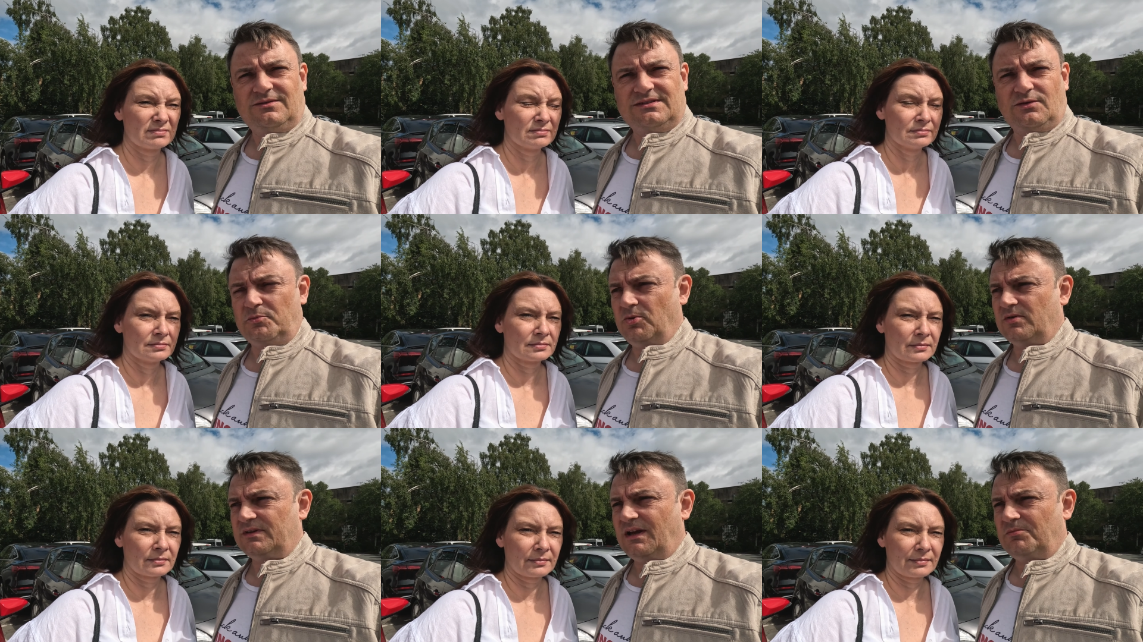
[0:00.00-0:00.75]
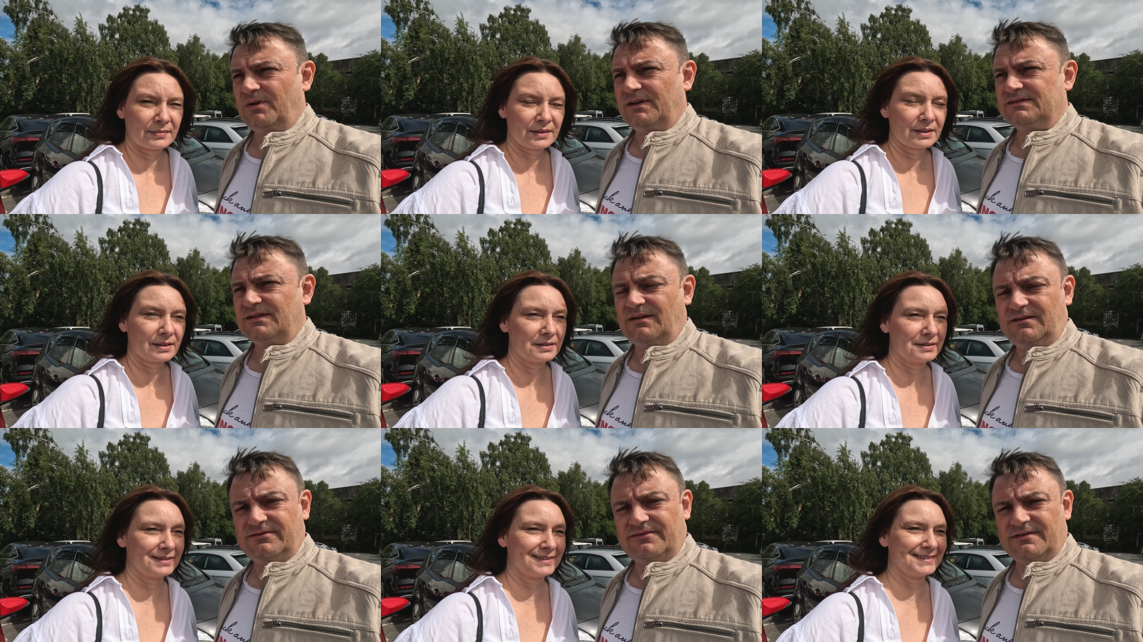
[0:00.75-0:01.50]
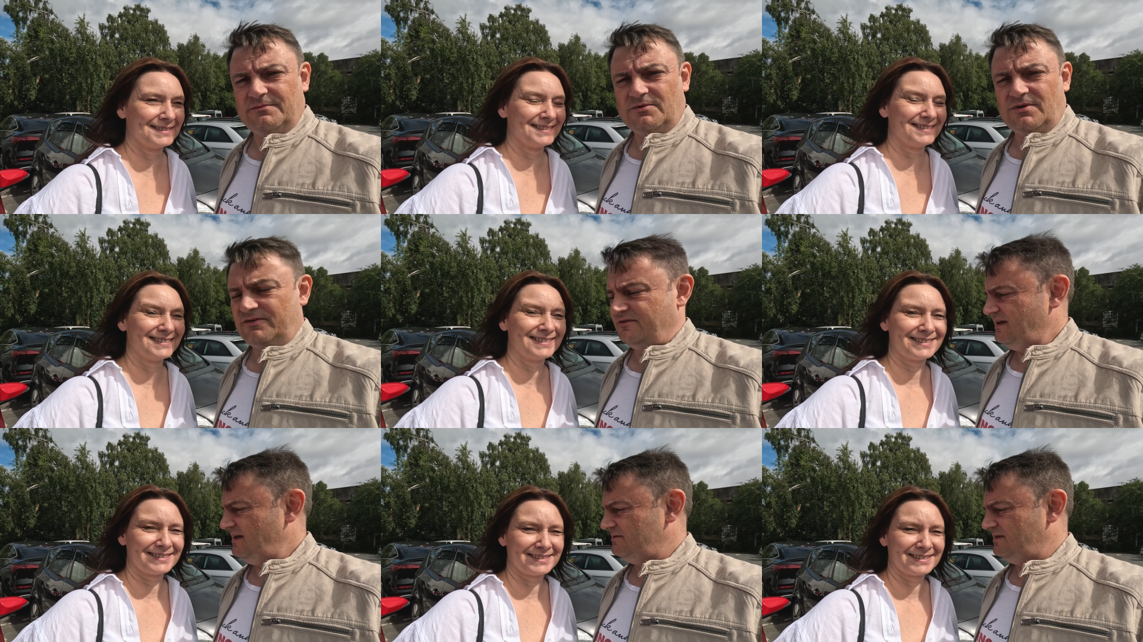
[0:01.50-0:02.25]
Speaker 1: So we've buggered that place off and we're off
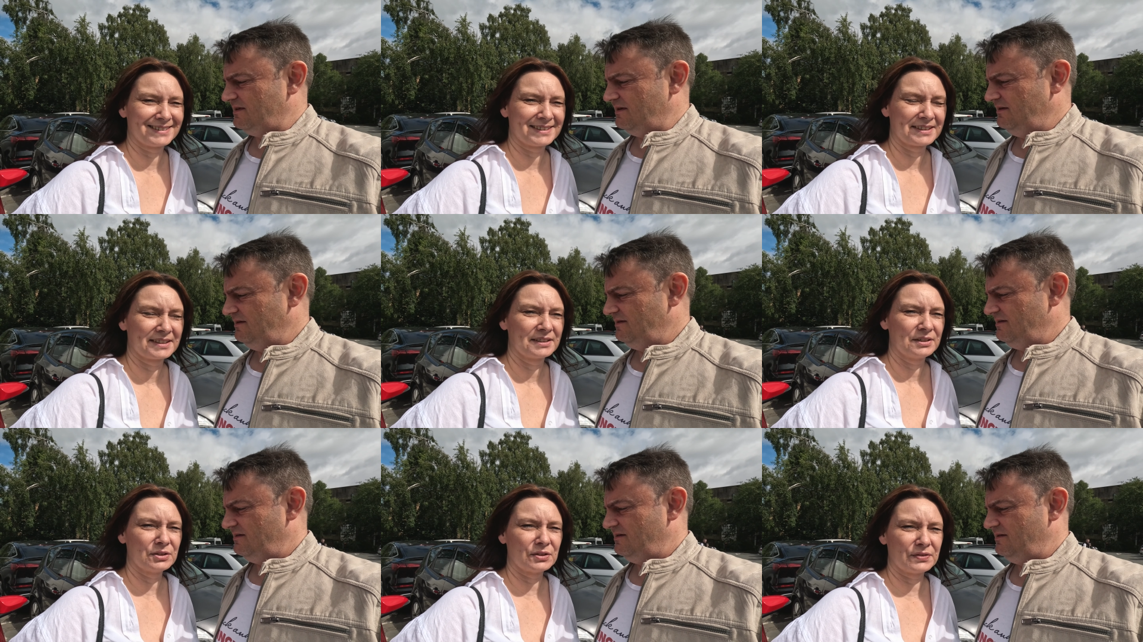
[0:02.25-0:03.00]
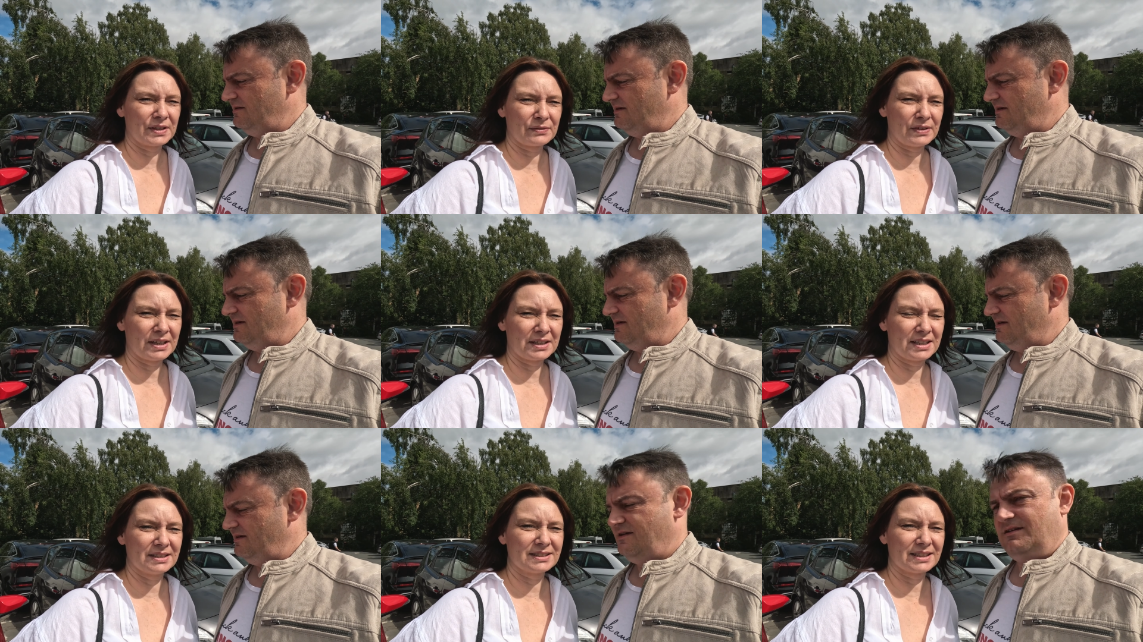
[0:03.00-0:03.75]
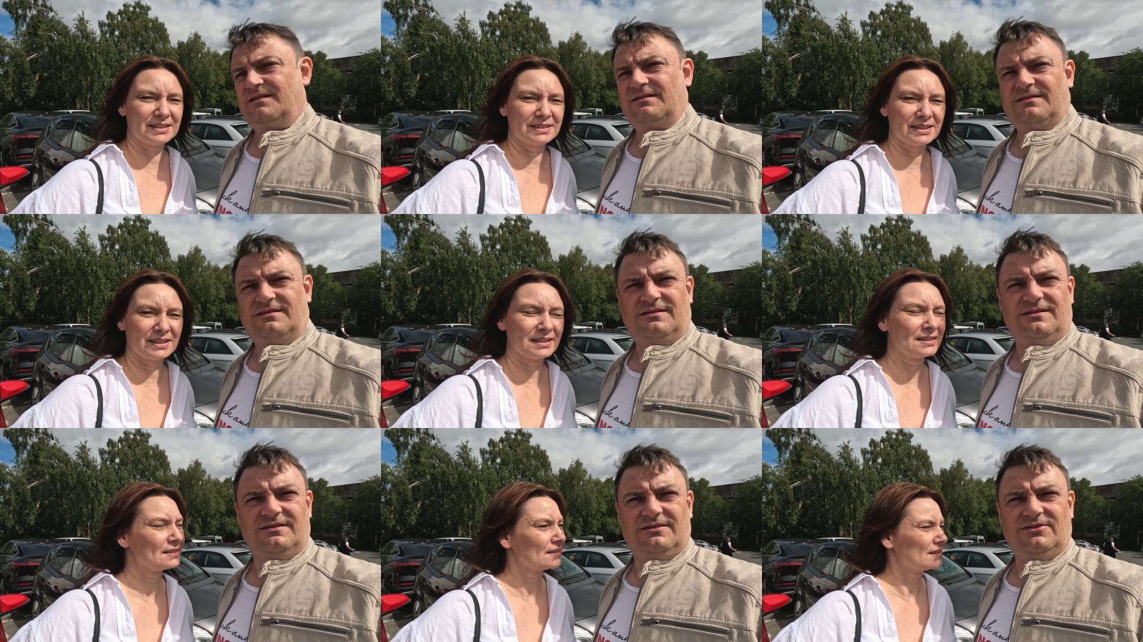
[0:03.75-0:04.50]
now to the...
Speaker 2: Jorvik Viking Centre.
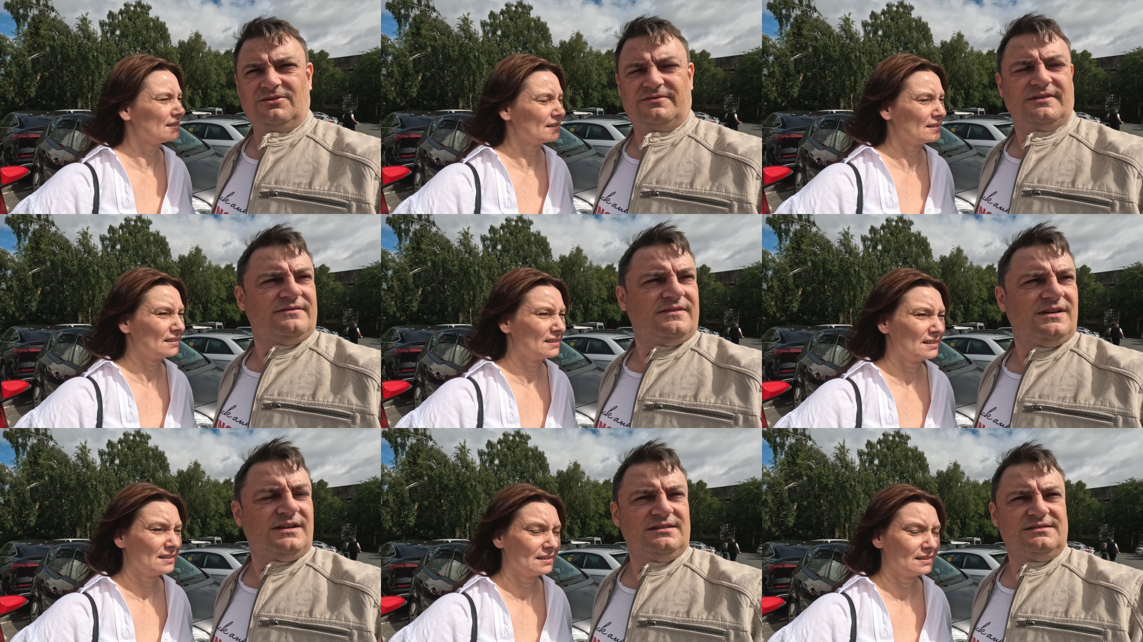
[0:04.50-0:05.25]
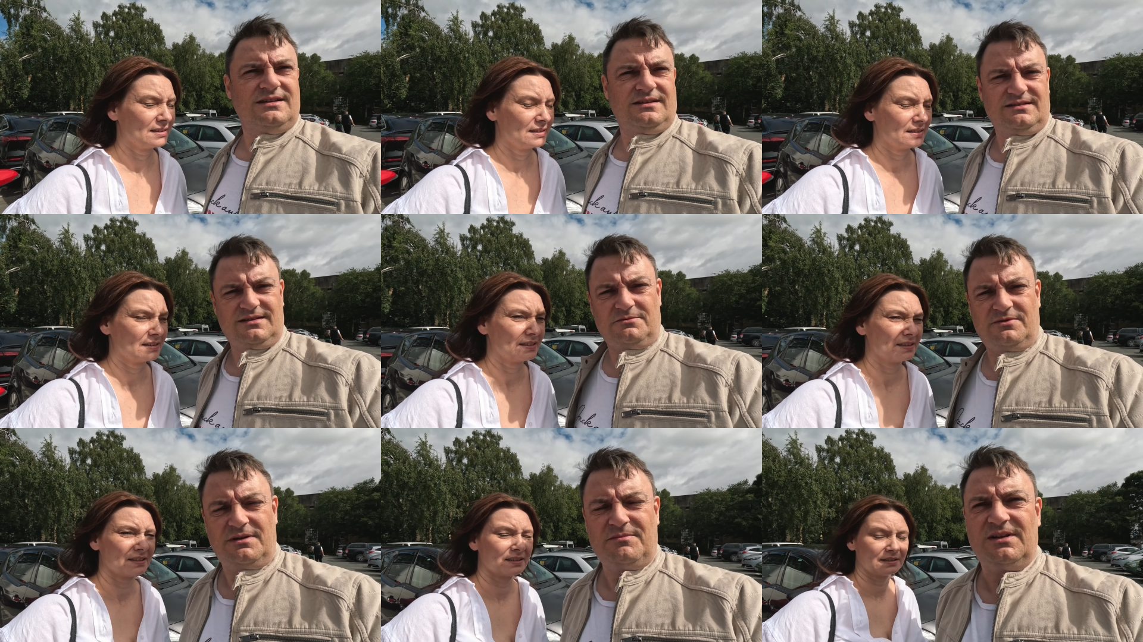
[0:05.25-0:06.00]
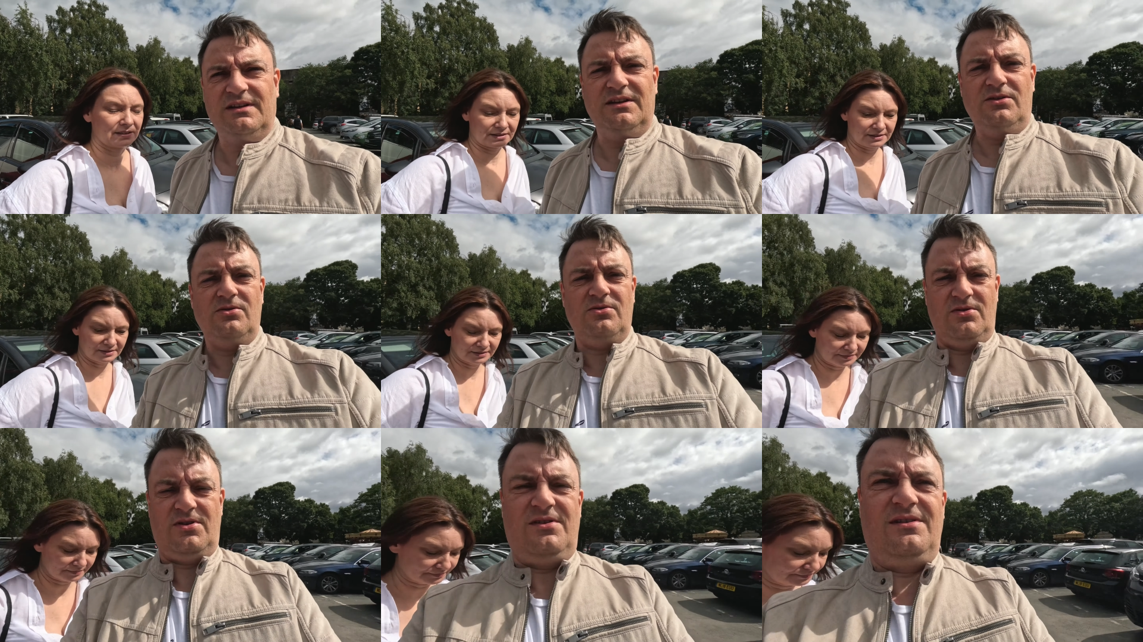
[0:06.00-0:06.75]
Speaker 1: Jorvik Viking Centre, we're in the middle of York.